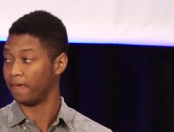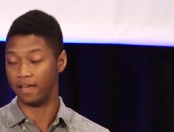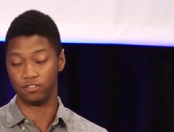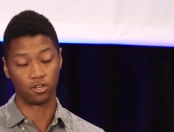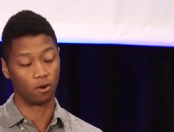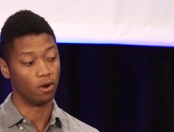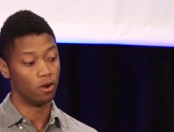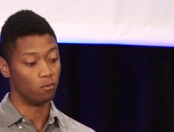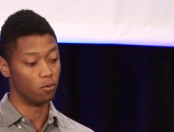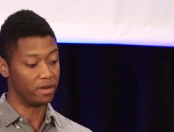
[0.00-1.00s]
And so
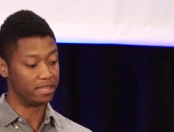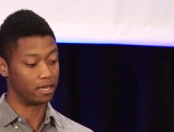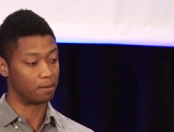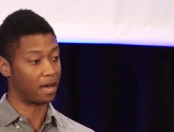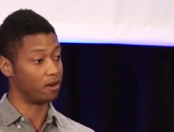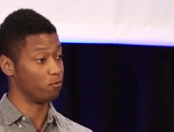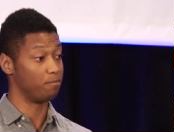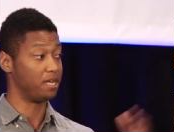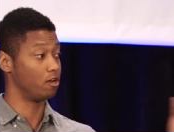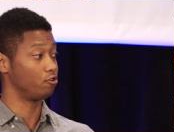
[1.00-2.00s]
when we think about, and
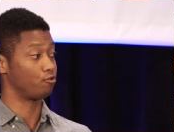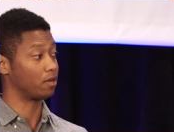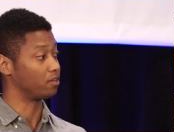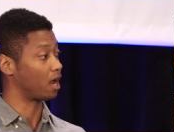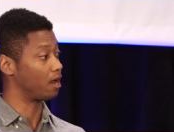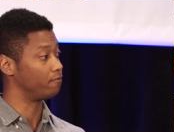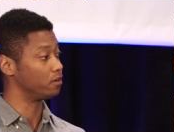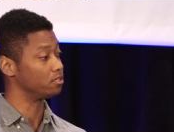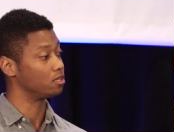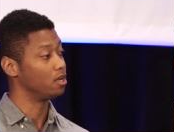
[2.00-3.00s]
we've been hearing throughout the
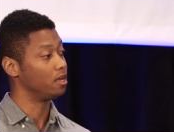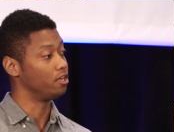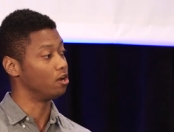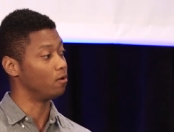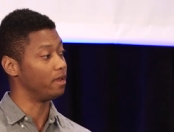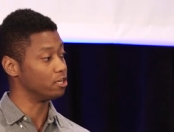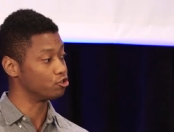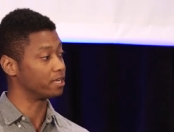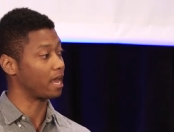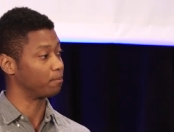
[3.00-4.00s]
conference, you know,
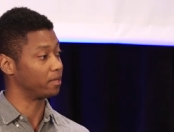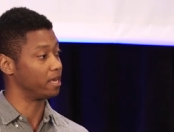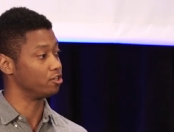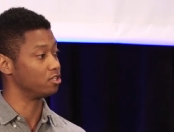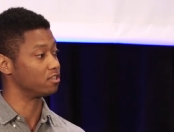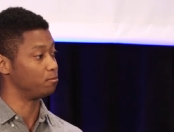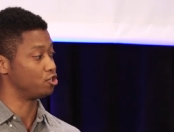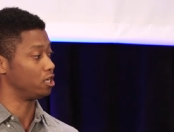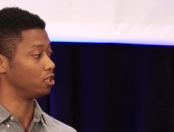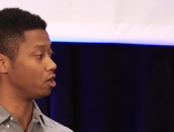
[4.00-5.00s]
interesting applications of
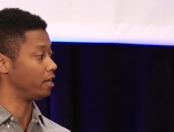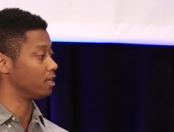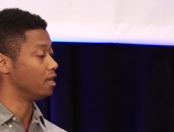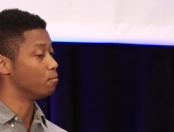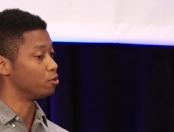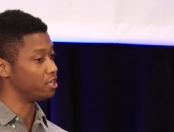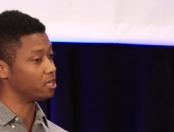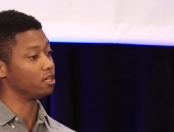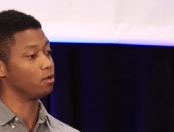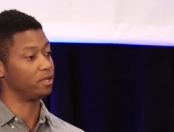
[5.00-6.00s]
machine learning,
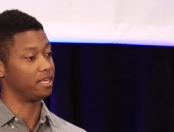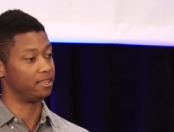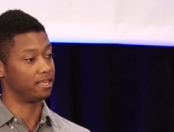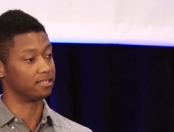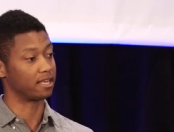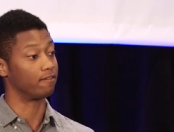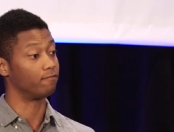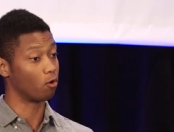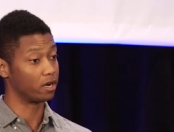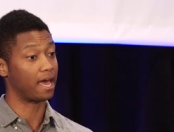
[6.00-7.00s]
particularly within things like
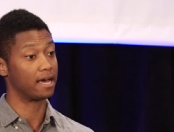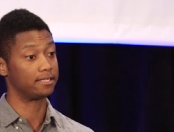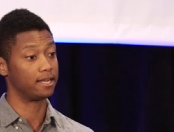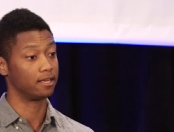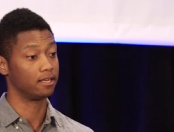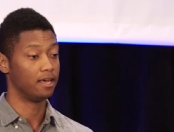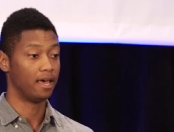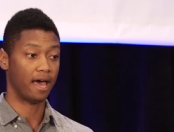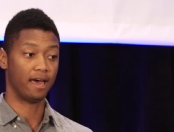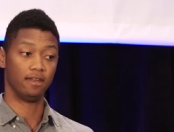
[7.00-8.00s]
forecasting
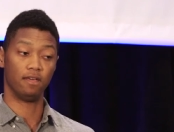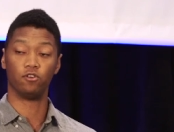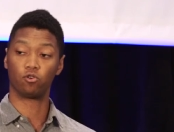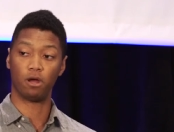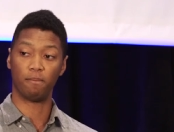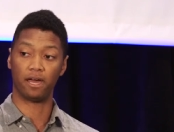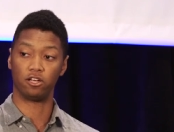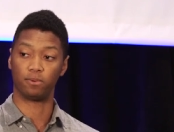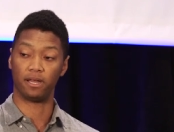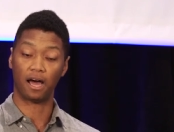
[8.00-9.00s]
and inventory
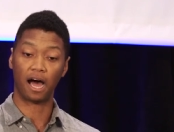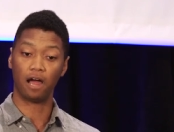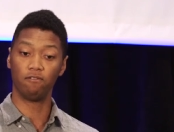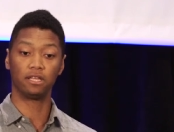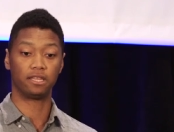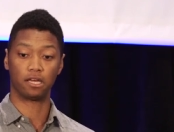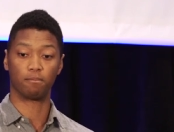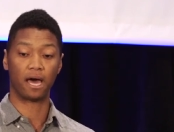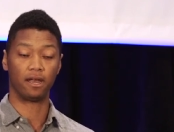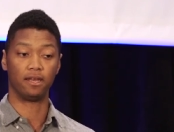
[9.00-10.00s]
management. I really think
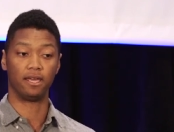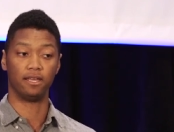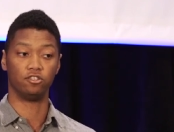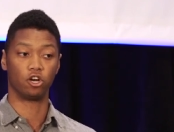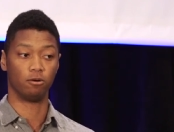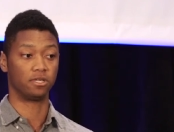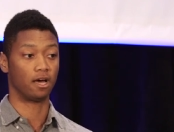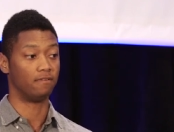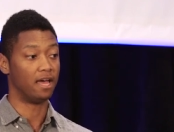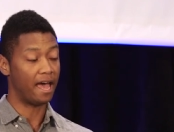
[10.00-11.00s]
about it in terms
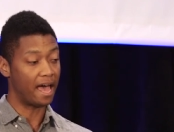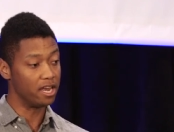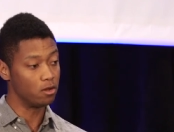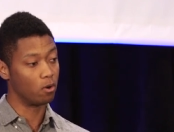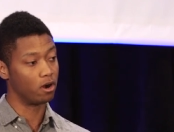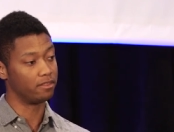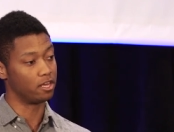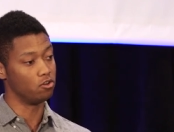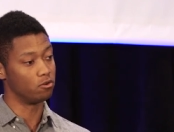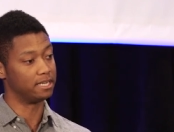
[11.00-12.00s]
of anywhere
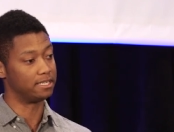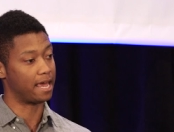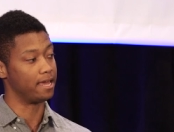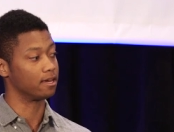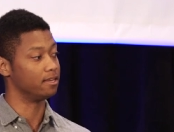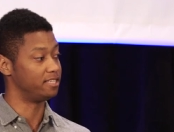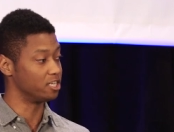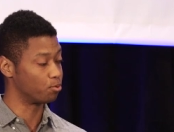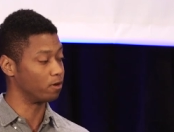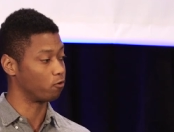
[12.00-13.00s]
that you can take
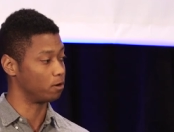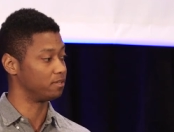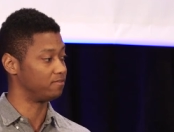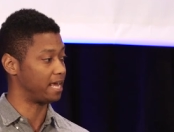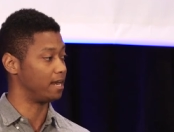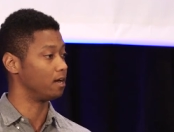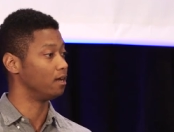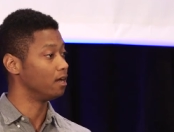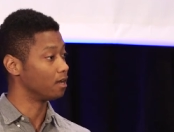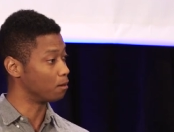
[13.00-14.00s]
disparate forms of
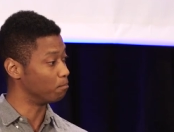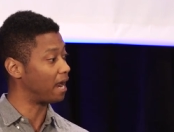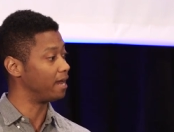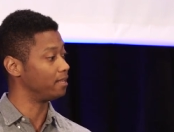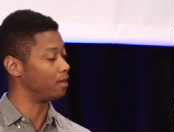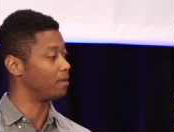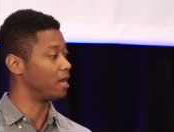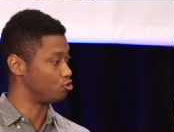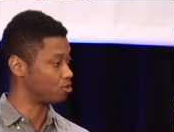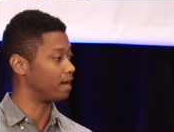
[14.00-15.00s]
data, combine them,
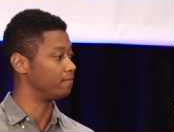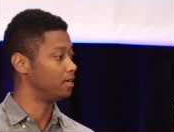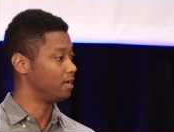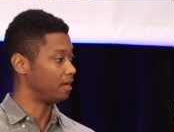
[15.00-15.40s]
and drive